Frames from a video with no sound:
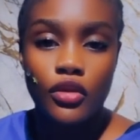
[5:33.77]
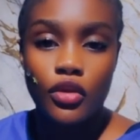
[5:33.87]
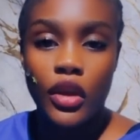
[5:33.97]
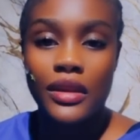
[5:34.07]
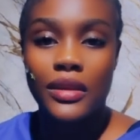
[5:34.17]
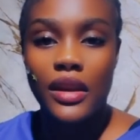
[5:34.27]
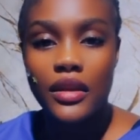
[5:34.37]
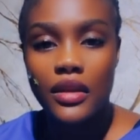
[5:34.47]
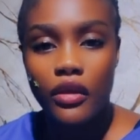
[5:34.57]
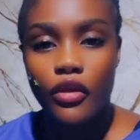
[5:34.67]
so it
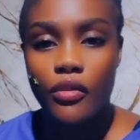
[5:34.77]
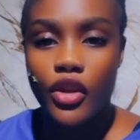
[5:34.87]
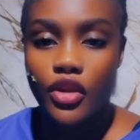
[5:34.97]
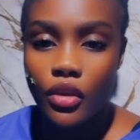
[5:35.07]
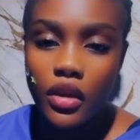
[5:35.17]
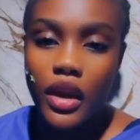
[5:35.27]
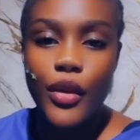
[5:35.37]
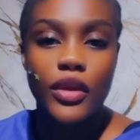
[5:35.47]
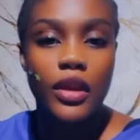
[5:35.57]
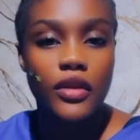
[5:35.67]
sends information
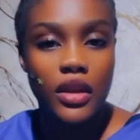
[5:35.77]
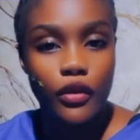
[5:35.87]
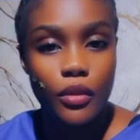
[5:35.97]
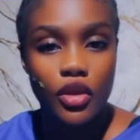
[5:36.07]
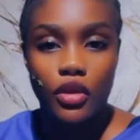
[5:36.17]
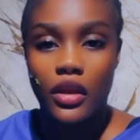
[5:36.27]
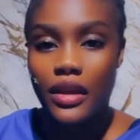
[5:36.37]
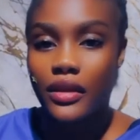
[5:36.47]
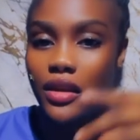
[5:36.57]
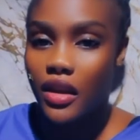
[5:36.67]
and receives information
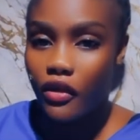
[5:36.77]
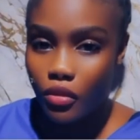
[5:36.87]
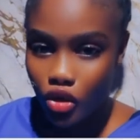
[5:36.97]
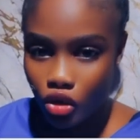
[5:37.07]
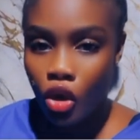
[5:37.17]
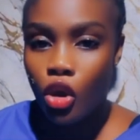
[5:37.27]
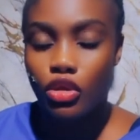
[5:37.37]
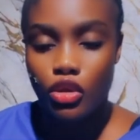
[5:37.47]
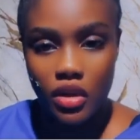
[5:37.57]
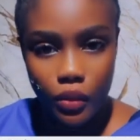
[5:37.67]
and takes the information
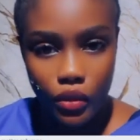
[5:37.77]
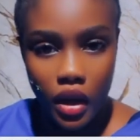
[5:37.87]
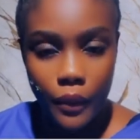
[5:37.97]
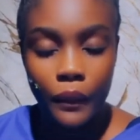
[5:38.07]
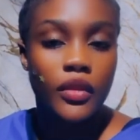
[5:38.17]
to the brain.